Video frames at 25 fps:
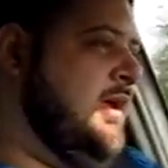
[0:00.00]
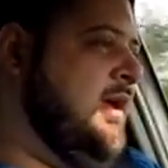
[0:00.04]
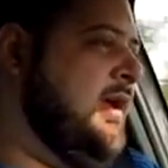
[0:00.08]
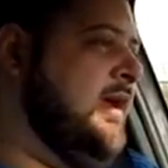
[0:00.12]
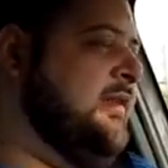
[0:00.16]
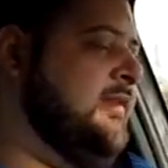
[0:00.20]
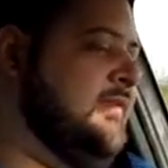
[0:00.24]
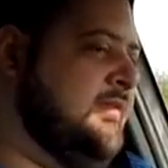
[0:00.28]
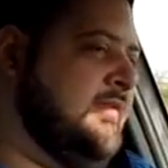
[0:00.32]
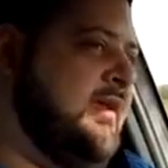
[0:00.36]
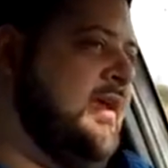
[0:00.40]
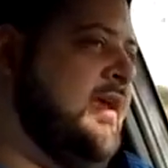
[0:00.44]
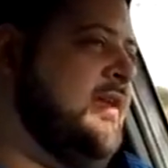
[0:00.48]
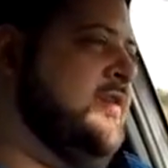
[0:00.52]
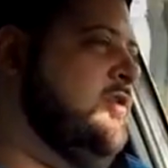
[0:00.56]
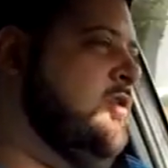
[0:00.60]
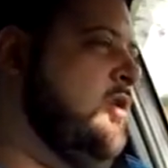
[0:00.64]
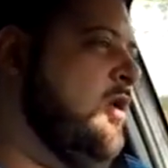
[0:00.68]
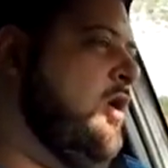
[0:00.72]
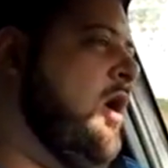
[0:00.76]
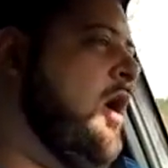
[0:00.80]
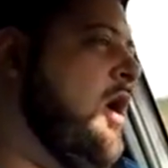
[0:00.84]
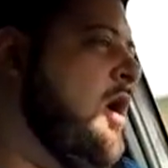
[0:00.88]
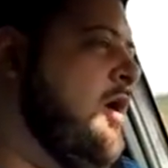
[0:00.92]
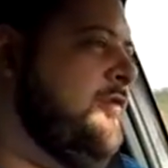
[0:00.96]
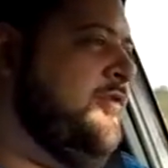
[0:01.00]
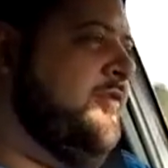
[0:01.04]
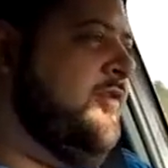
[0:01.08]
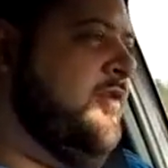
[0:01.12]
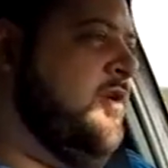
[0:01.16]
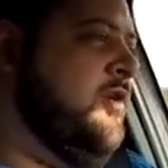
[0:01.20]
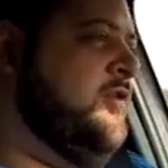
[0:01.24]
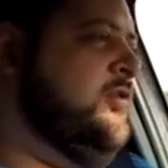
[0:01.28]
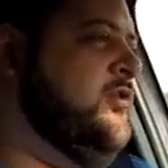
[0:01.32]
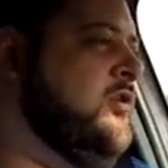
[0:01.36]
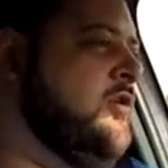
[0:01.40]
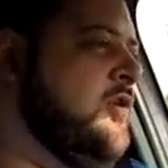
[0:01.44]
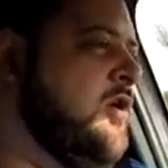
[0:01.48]
and then you're off
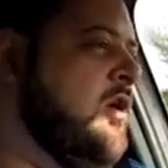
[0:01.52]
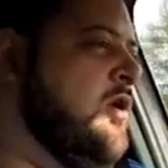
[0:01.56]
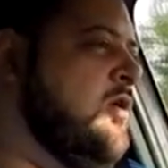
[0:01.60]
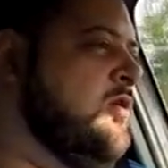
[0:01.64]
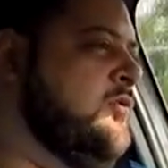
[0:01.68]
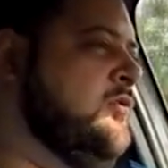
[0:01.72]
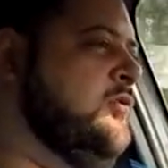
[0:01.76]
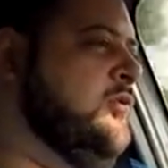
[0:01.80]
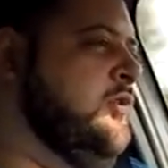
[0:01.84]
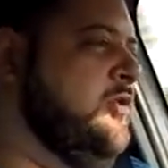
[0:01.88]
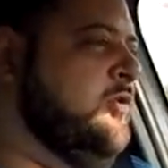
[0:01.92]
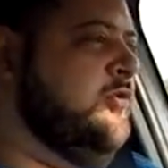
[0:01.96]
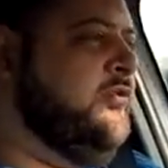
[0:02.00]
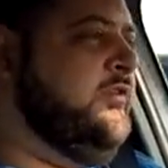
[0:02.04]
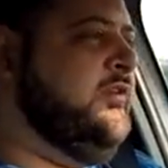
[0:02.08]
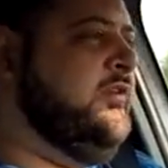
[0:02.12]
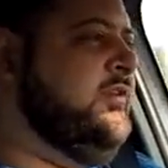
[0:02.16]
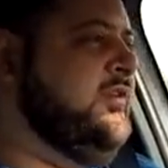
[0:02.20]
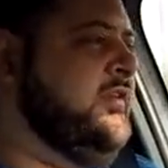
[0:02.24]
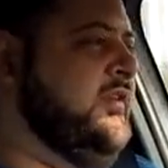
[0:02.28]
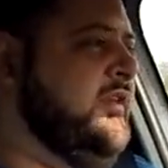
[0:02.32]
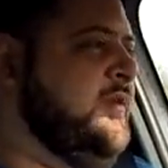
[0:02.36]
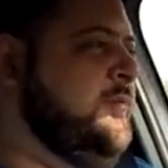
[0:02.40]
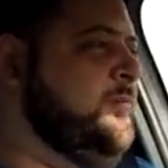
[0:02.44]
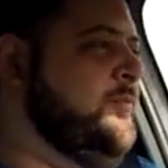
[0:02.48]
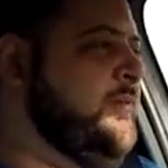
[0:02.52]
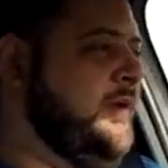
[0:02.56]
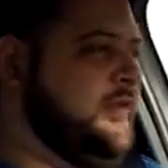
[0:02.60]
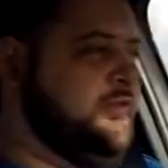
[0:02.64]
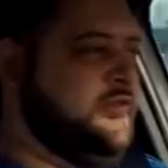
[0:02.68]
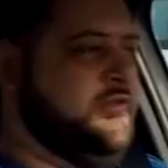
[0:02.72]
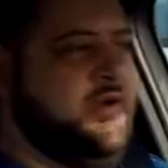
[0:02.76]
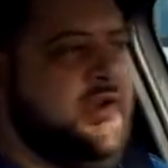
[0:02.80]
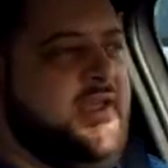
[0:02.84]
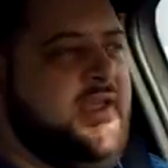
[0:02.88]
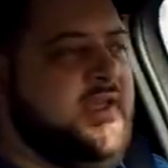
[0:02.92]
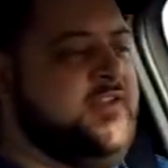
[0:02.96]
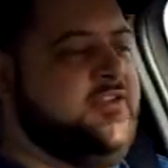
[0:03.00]
on your own using the
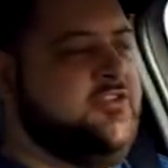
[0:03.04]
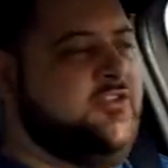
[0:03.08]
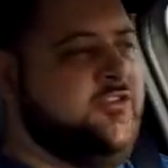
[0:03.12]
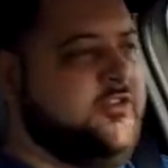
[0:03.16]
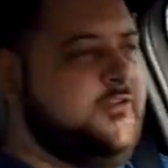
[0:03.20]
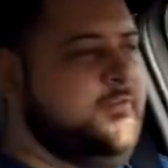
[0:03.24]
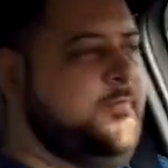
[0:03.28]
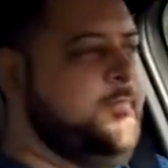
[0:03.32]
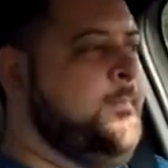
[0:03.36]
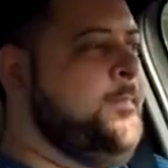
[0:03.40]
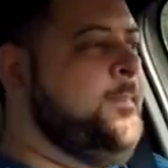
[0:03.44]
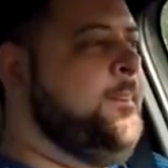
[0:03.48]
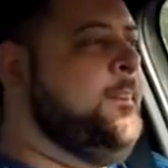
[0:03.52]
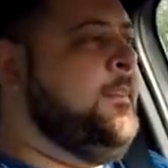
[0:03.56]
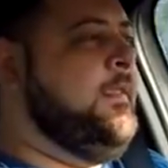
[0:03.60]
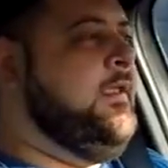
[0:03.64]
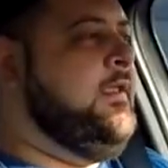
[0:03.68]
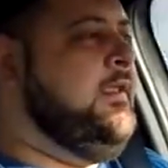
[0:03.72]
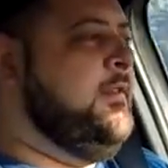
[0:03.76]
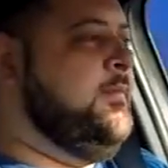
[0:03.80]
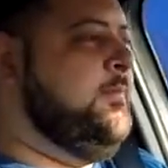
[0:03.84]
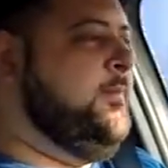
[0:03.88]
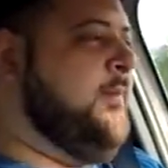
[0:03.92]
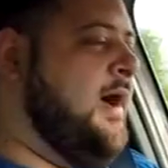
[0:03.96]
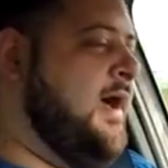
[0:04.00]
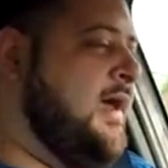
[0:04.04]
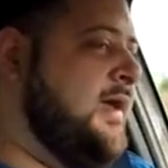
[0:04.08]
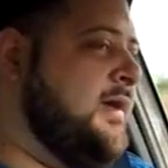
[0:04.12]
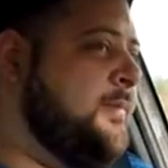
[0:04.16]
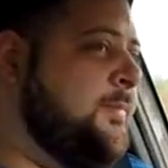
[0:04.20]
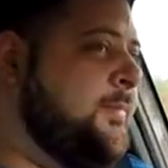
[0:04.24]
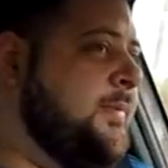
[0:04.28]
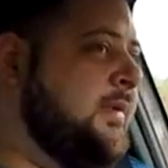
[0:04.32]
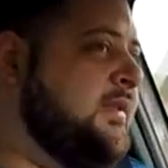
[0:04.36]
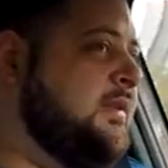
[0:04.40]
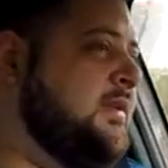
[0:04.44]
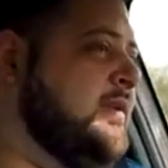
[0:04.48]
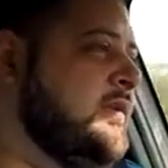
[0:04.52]
petrol engine. In my
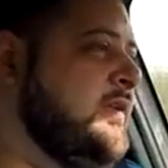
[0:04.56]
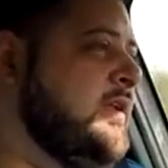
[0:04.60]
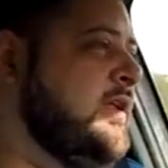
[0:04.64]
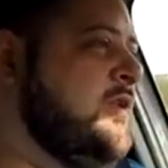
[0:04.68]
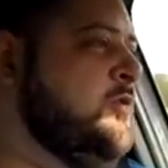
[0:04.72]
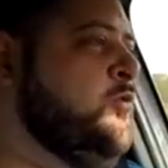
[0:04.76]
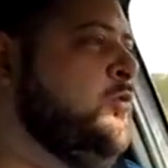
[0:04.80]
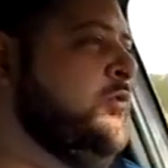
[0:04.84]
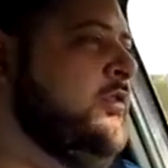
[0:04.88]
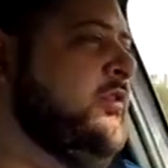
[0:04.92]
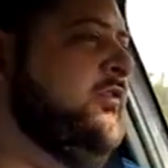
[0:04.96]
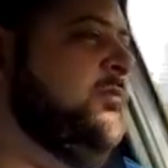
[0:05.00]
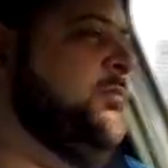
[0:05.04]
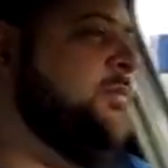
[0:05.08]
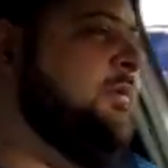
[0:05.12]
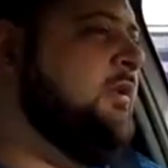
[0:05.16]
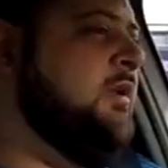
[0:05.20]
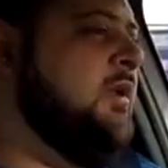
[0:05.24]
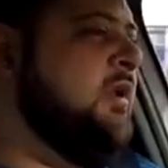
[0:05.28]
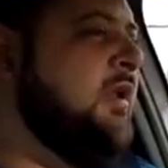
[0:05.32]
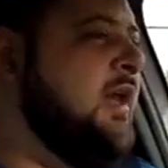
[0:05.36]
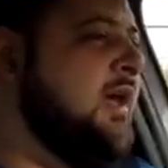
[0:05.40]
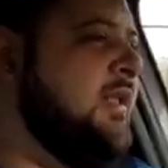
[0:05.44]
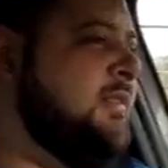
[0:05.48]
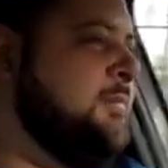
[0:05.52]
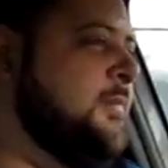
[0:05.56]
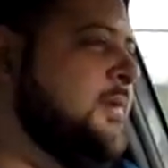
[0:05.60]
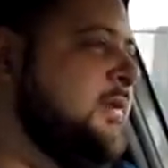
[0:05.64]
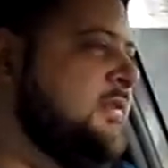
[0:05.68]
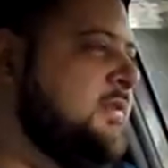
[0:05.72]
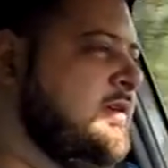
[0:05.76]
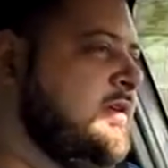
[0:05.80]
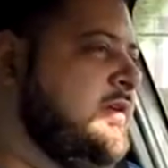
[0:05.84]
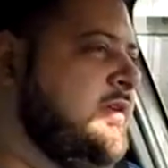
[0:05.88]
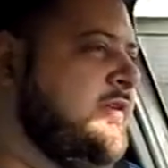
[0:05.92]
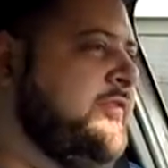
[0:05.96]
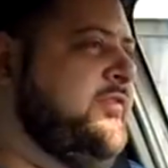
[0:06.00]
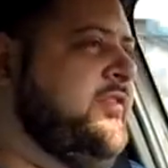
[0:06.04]
opinion, it would have been a lot
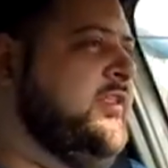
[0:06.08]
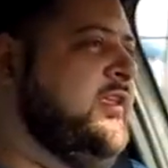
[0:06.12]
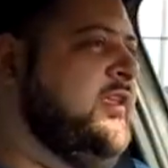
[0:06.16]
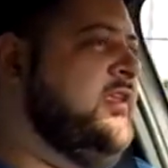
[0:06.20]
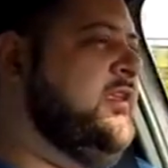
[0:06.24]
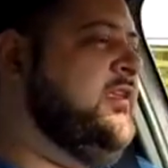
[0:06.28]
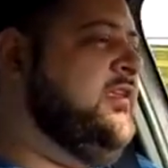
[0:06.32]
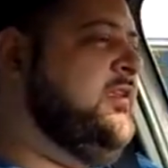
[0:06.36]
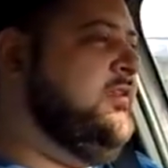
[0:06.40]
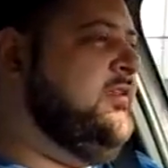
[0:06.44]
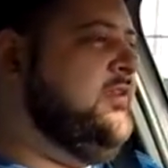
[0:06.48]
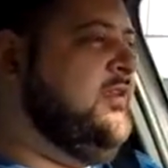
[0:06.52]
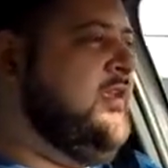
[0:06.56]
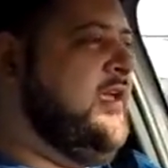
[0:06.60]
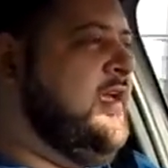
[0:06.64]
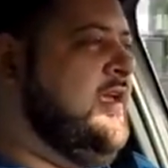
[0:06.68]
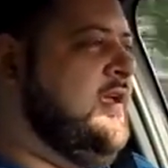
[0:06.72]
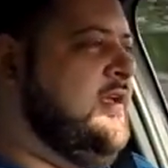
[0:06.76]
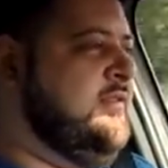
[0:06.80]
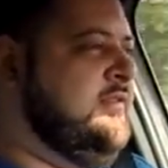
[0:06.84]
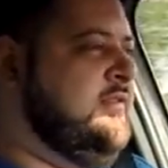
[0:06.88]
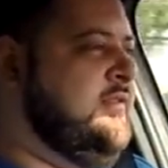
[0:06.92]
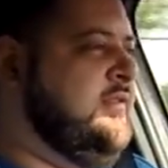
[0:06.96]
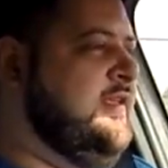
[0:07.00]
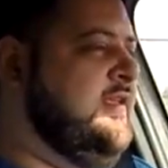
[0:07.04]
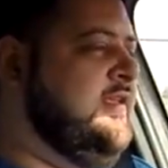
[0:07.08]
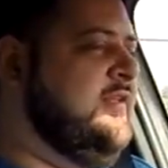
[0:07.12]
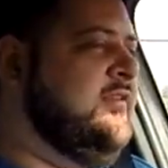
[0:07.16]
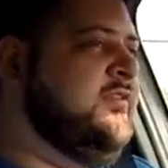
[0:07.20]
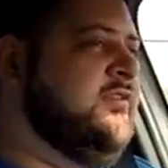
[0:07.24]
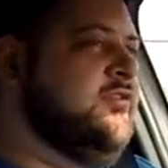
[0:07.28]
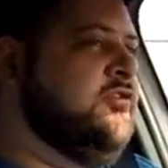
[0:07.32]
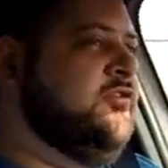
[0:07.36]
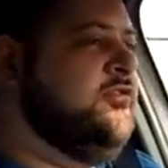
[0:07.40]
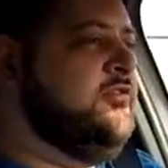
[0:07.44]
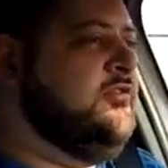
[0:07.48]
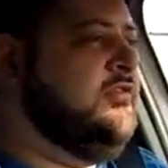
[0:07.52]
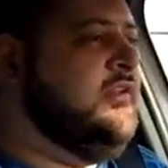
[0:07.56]
better if
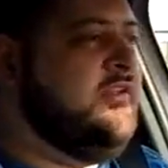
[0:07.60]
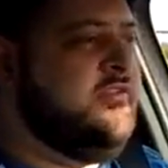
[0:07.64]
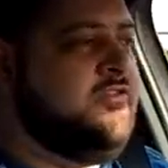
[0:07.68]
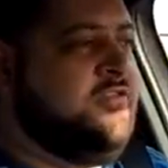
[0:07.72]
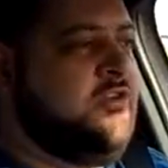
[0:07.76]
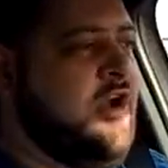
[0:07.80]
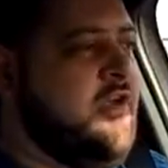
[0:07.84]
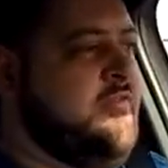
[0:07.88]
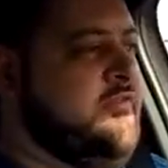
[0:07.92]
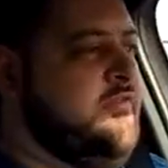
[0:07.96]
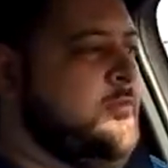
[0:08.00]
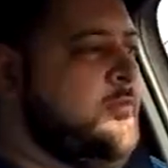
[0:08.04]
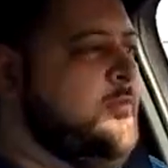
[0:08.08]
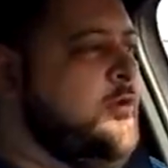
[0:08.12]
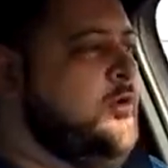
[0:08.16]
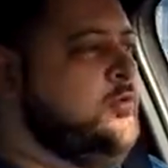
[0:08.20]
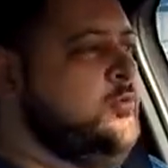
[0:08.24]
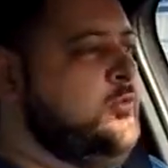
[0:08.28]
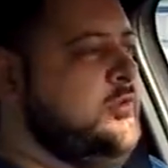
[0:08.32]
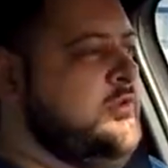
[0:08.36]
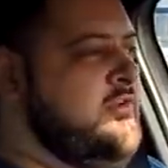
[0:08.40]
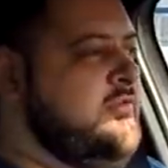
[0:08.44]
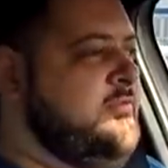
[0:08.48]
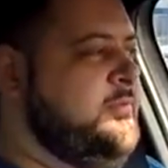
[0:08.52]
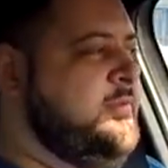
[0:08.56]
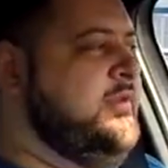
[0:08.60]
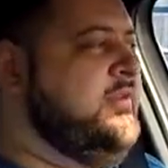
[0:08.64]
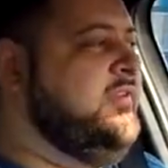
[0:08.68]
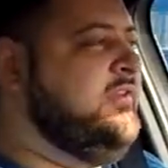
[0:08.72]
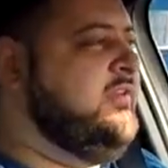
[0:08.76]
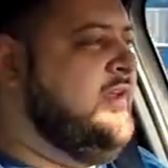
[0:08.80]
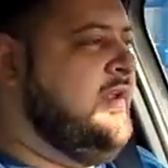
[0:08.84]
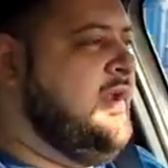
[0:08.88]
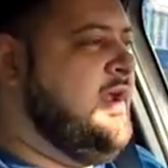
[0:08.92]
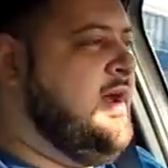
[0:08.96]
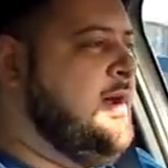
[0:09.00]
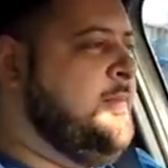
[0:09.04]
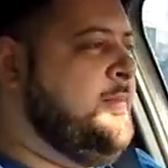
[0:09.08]
this driving mode would have been
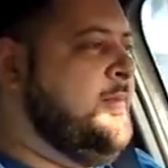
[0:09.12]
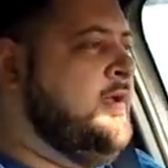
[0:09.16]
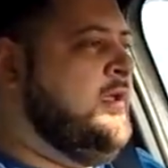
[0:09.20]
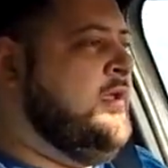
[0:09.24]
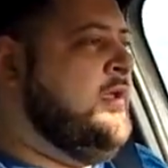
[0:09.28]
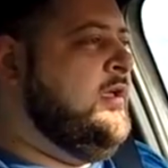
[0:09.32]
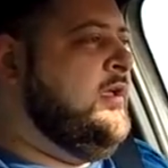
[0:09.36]
set up